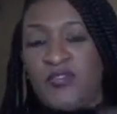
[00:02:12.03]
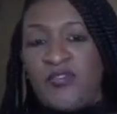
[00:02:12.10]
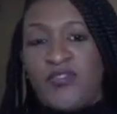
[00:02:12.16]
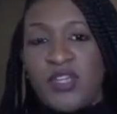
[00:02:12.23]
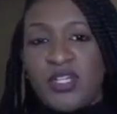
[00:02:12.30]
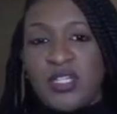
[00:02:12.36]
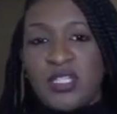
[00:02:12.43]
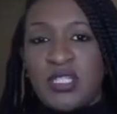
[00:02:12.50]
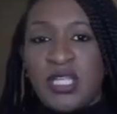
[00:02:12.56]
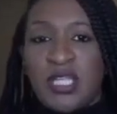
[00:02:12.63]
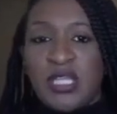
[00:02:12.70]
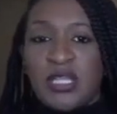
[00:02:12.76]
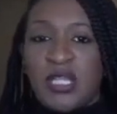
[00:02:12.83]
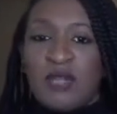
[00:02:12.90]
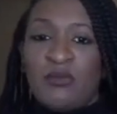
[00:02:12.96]
first
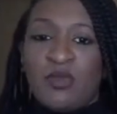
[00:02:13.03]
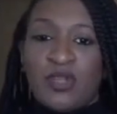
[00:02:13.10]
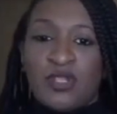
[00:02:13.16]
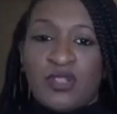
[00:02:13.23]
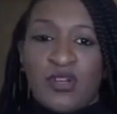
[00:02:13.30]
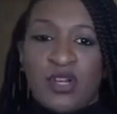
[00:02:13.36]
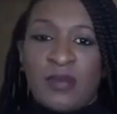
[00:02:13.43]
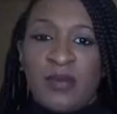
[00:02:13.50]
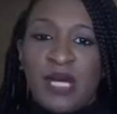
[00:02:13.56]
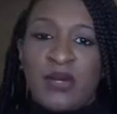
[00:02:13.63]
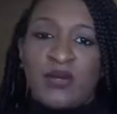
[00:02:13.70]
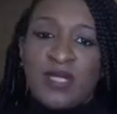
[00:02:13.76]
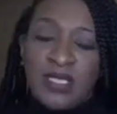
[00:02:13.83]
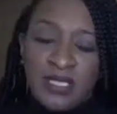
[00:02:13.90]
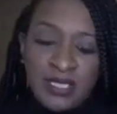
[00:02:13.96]
thing that I'm going to talk
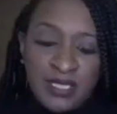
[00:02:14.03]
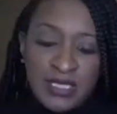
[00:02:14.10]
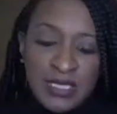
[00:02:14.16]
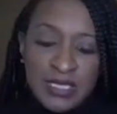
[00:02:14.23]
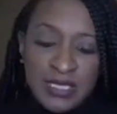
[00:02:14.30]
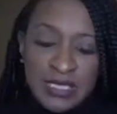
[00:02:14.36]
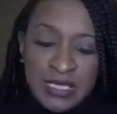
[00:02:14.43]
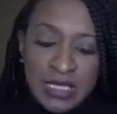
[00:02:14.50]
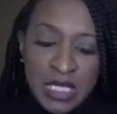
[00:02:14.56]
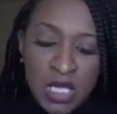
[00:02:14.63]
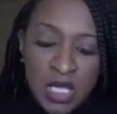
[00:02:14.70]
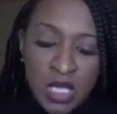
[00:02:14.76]
about is